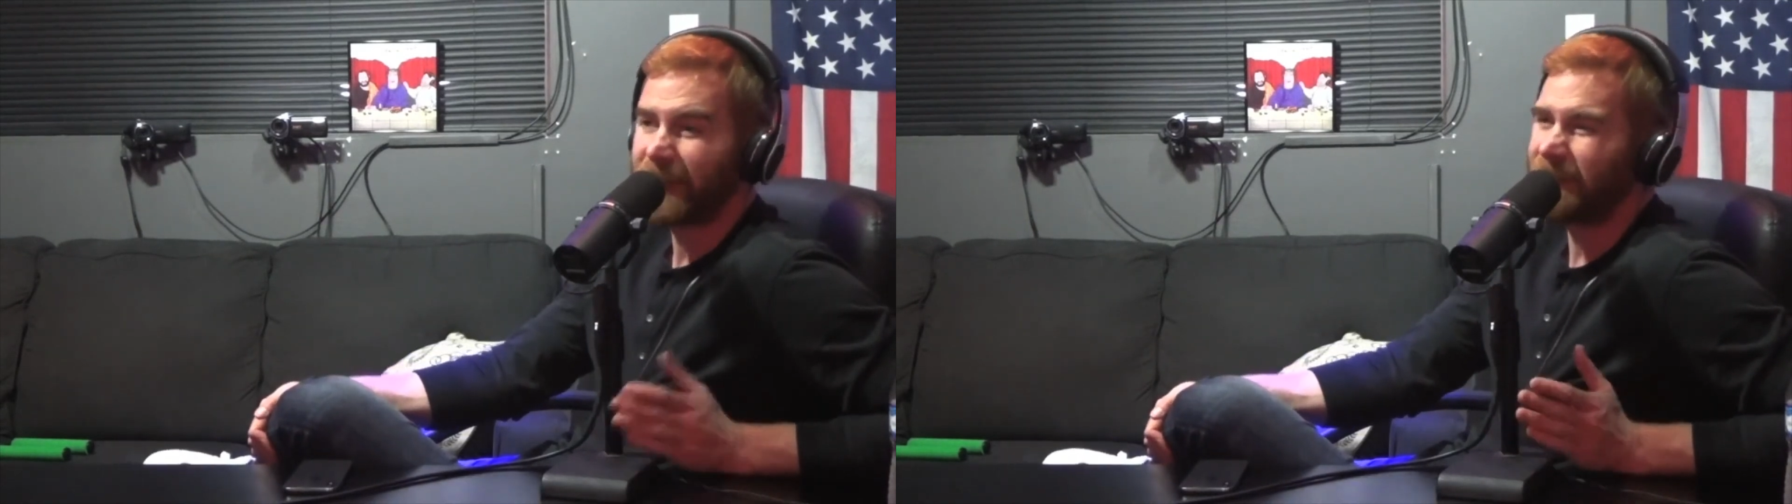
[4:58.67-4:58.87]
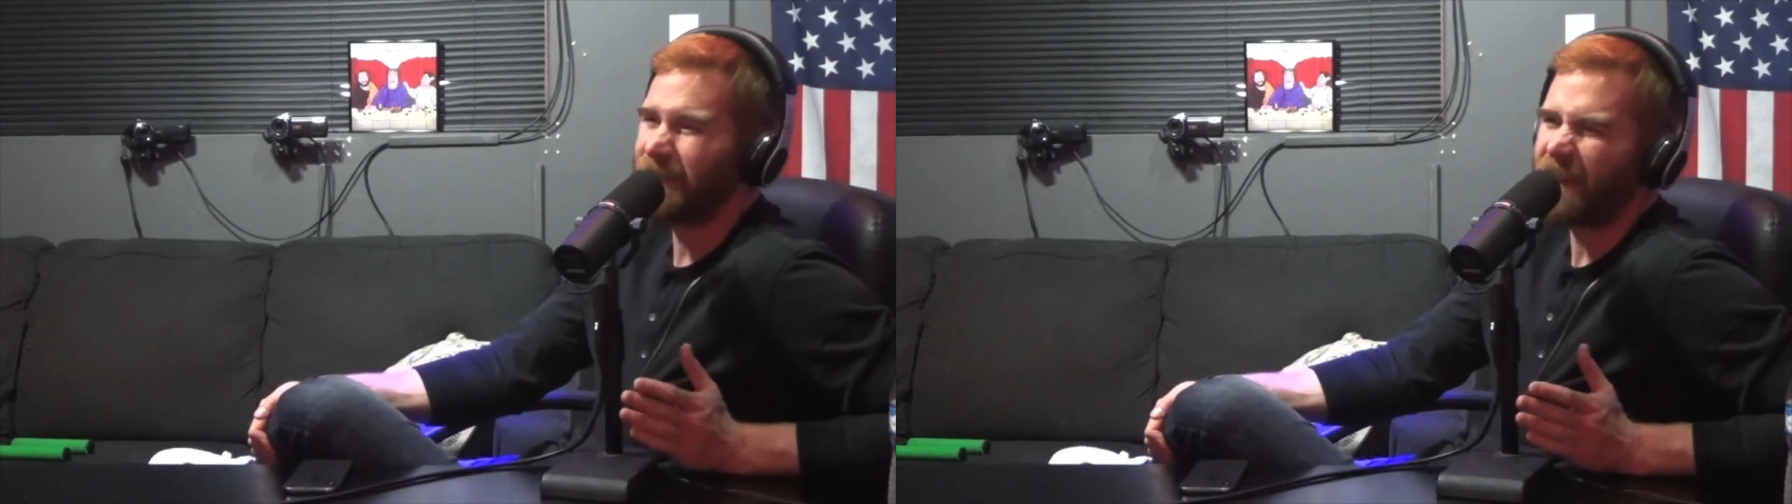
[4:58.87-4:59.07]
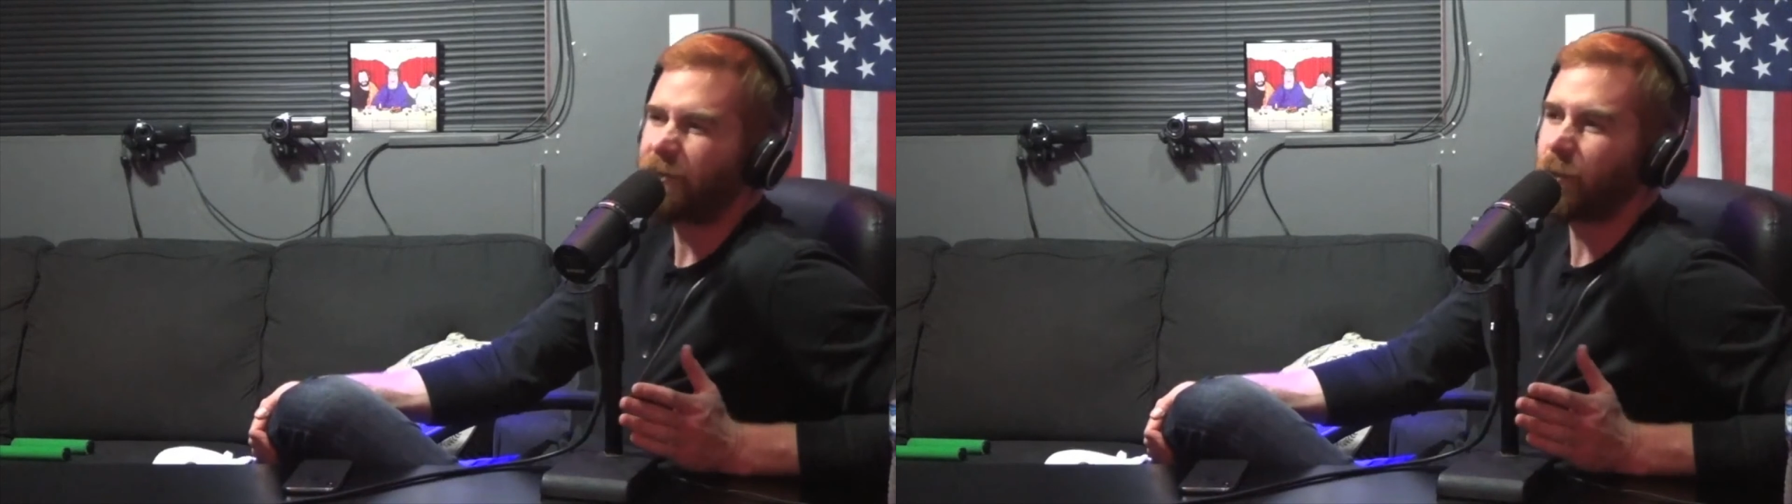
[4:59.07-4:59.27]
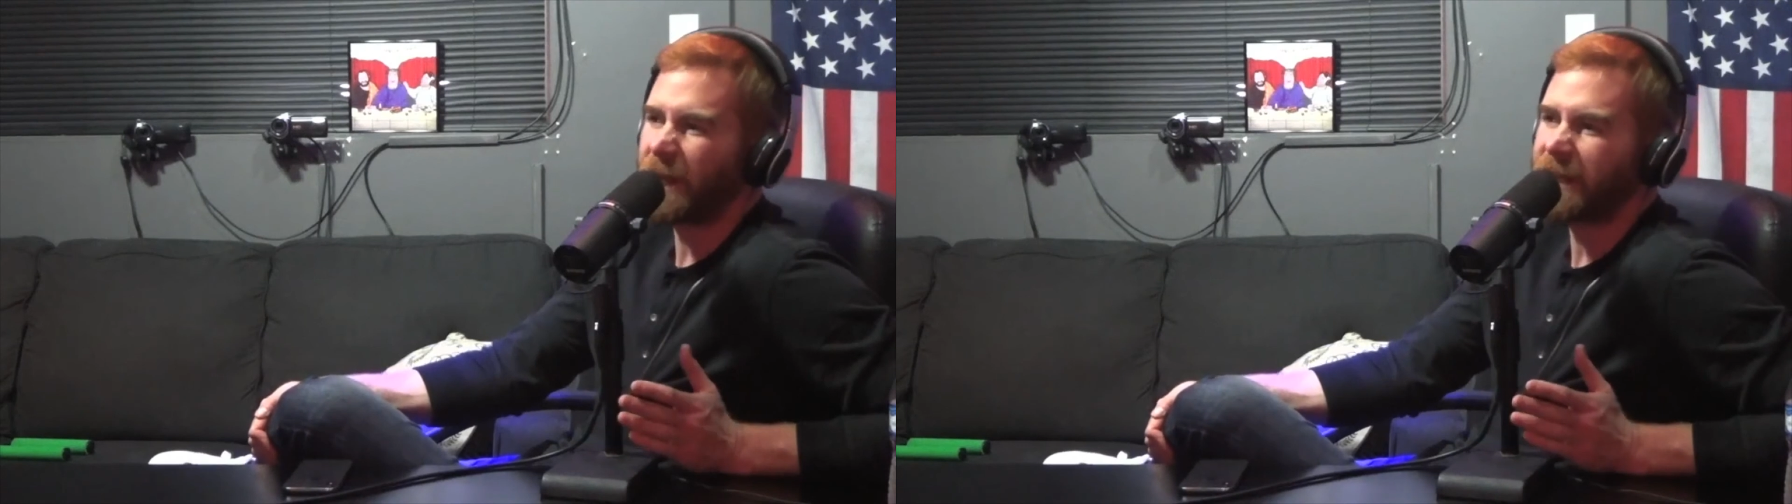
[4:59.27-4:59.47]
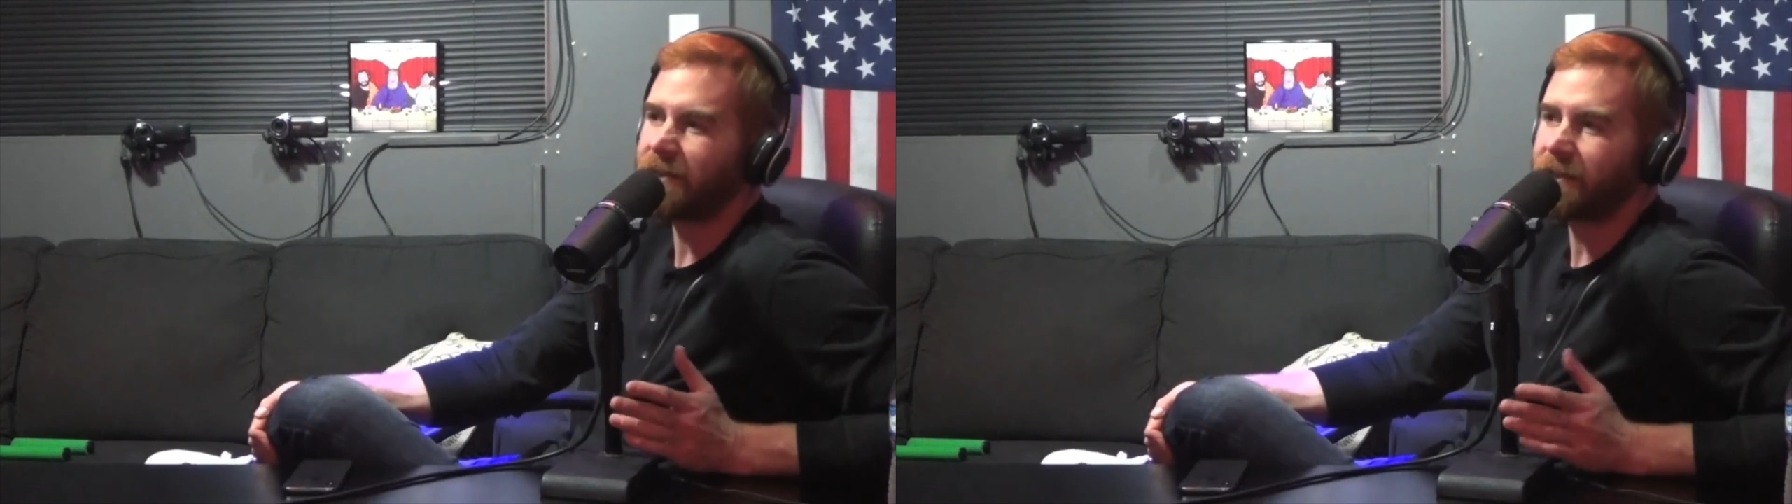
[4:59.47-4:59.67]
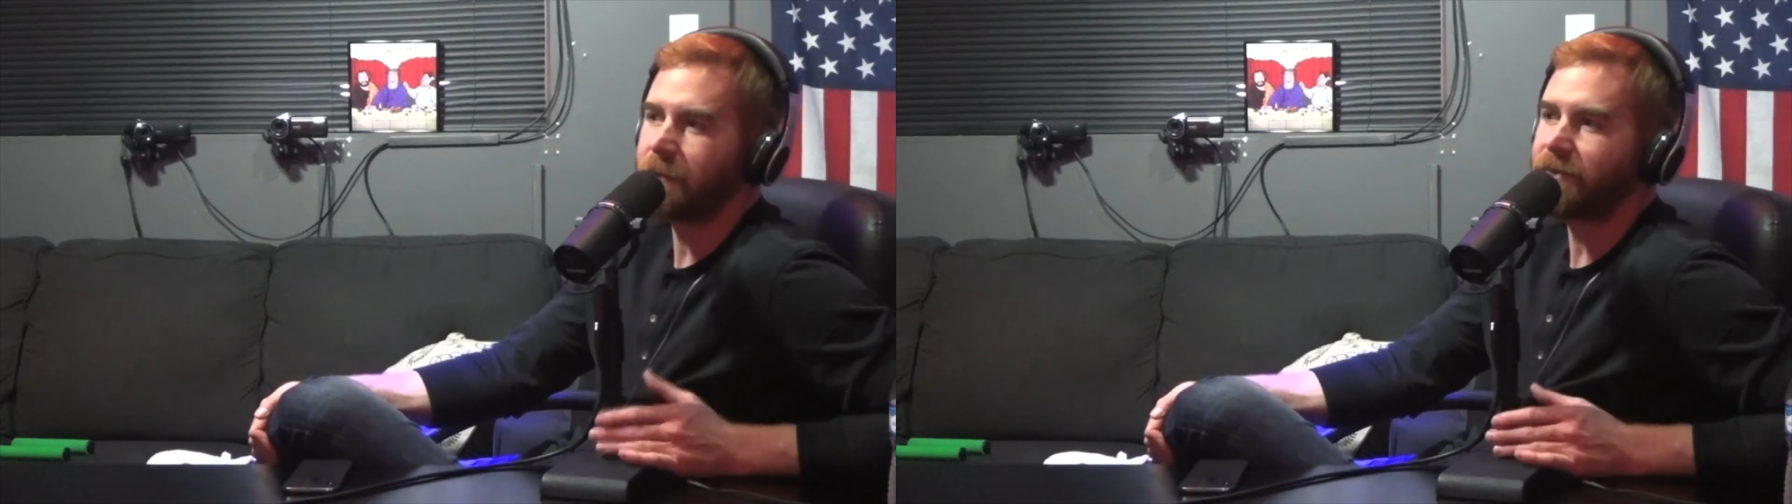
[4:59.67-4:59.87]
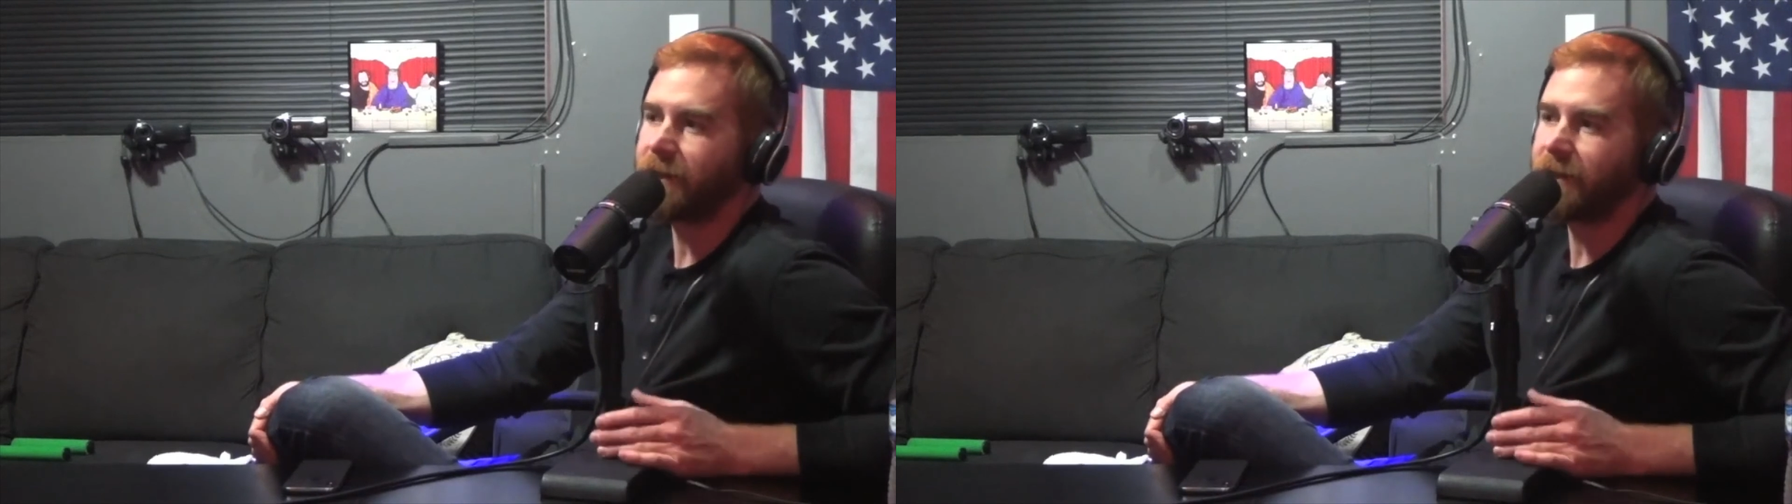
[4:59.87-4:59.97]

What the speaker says: it never will get the same